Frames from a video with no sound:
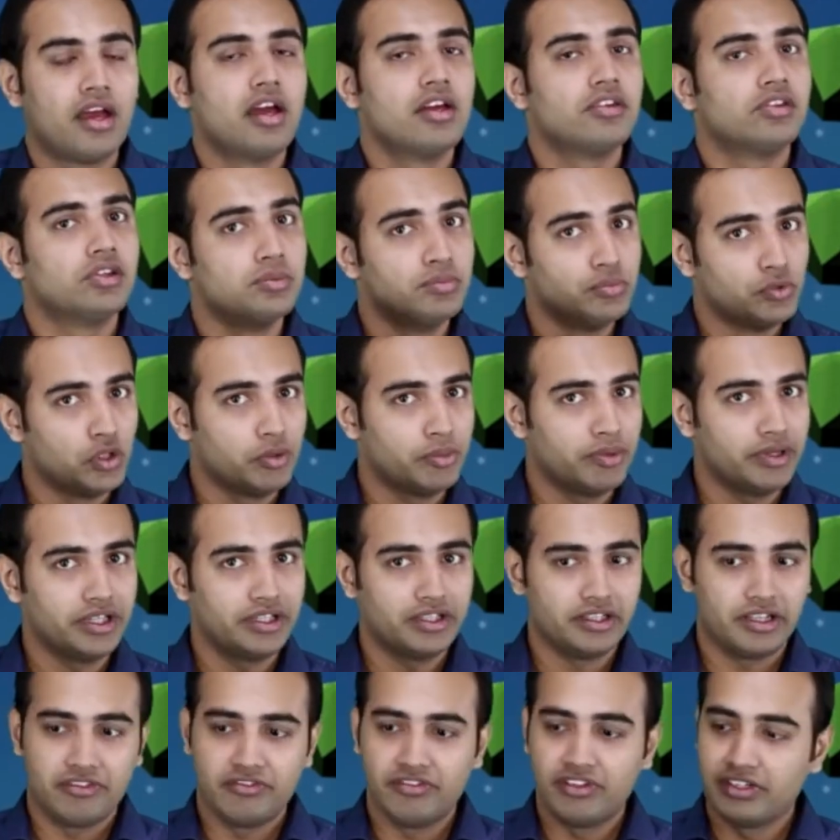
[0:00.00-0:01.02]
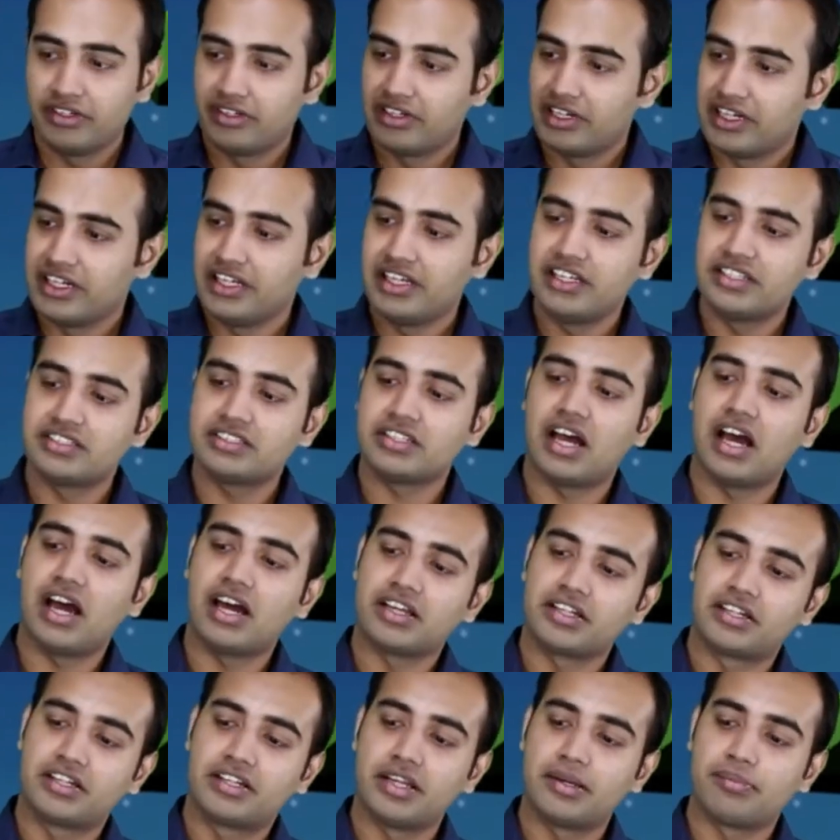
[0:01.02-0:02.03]
The moment we release our
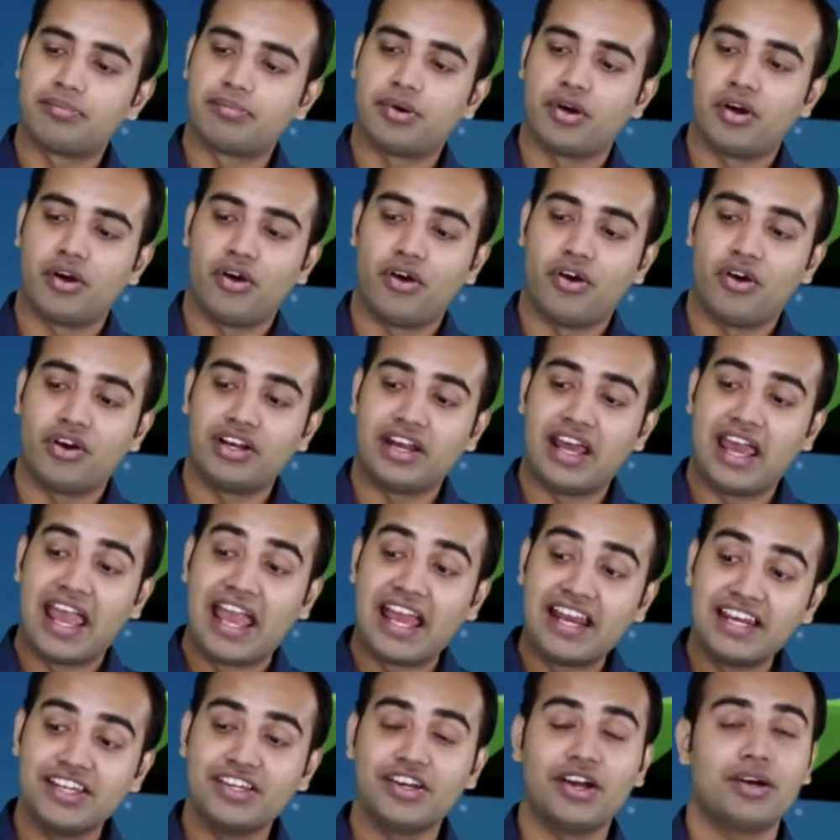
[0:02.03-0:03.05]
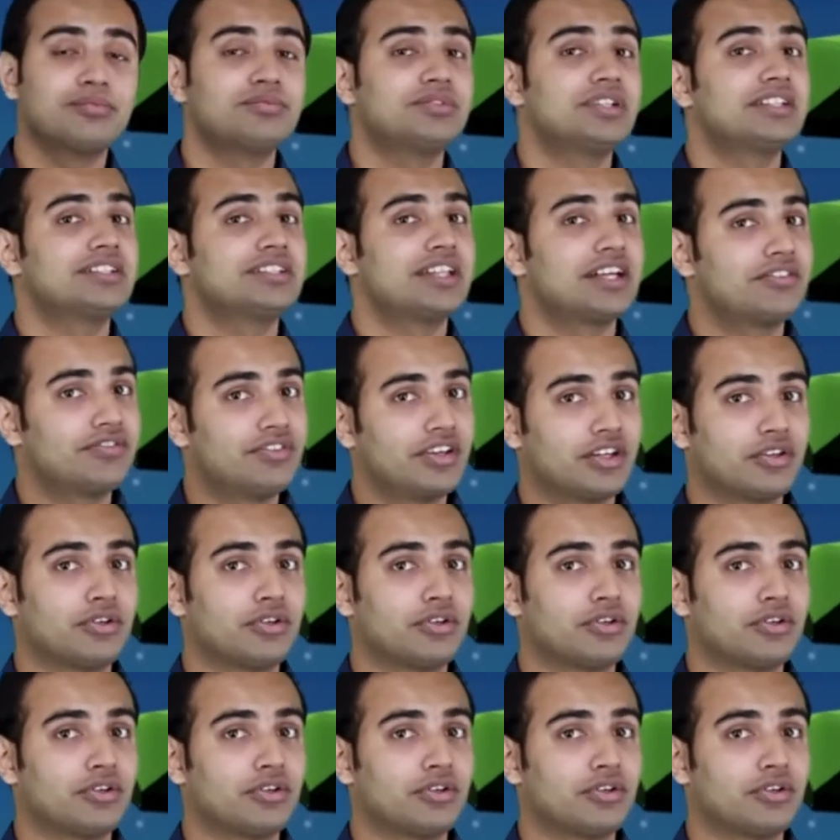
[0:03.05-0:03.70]
grip on any object that we are